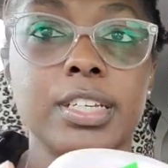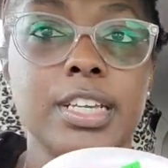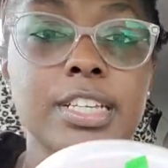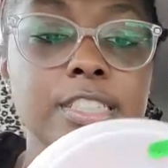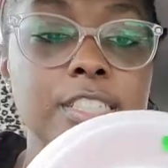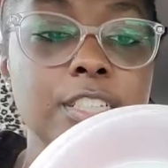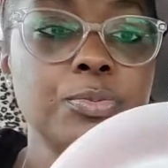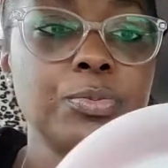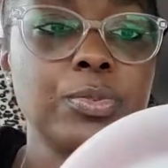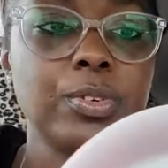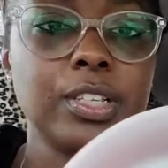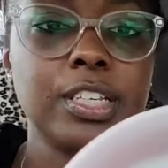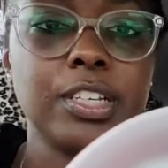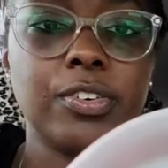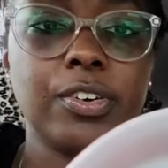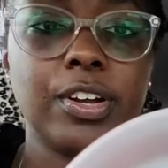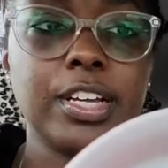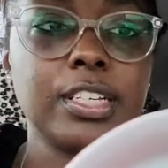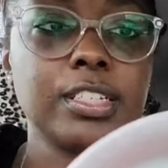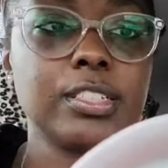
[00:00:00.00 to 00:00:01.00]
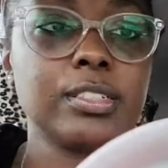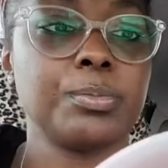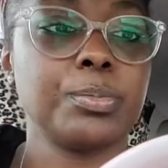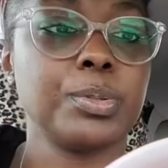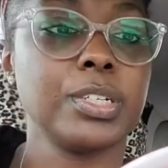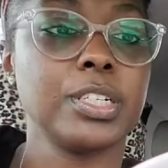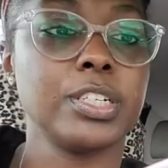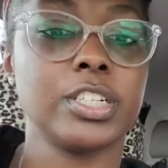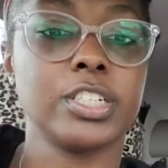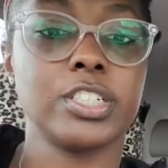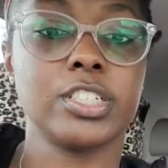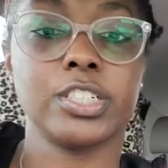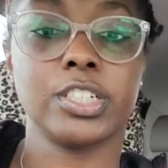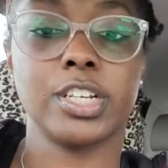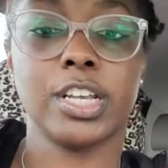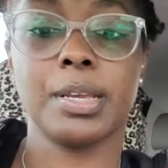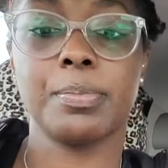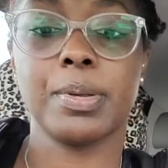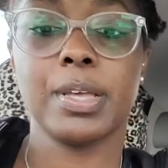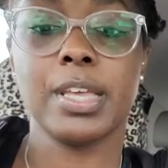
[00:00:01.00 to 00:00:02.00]
It's in really great, pretty good
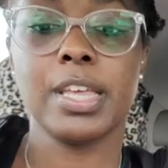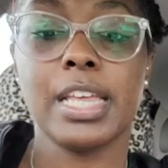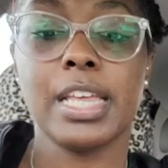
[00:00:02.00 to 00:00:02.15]
shape.